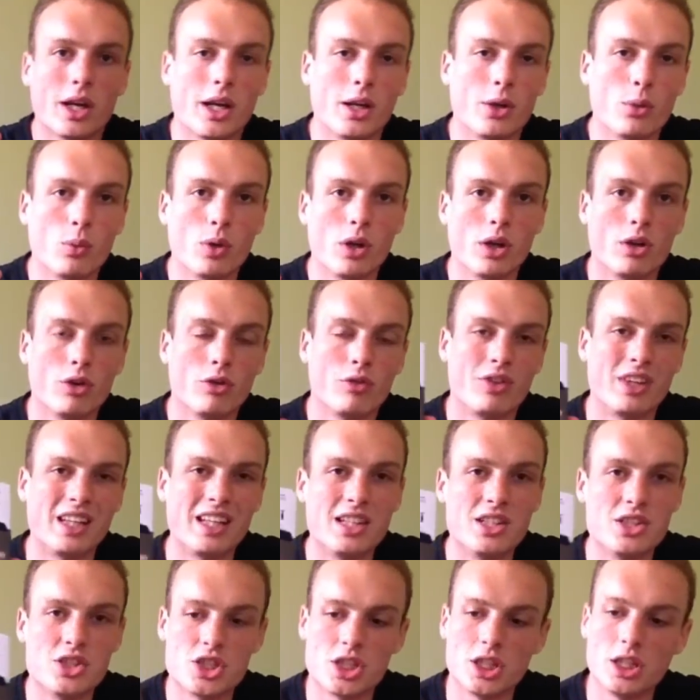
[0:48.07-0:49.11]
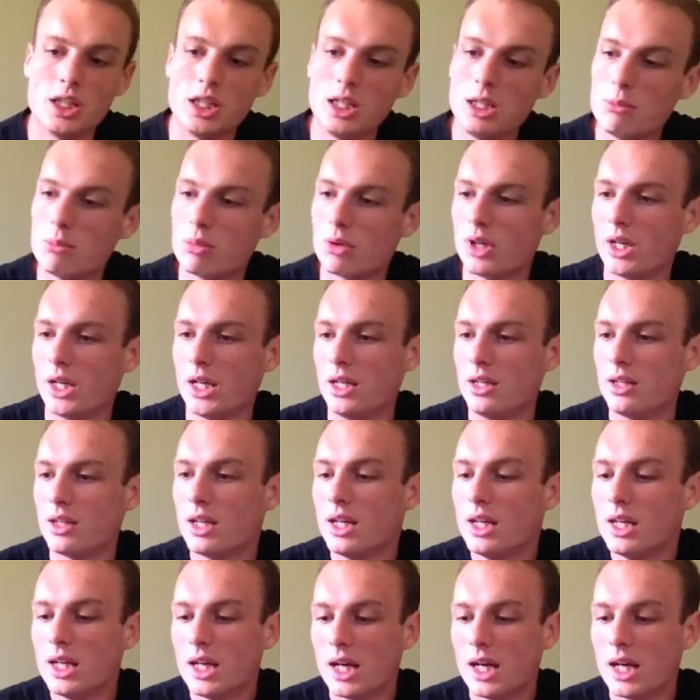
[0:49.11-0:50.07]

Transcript: aren't aware of the Injinji brand.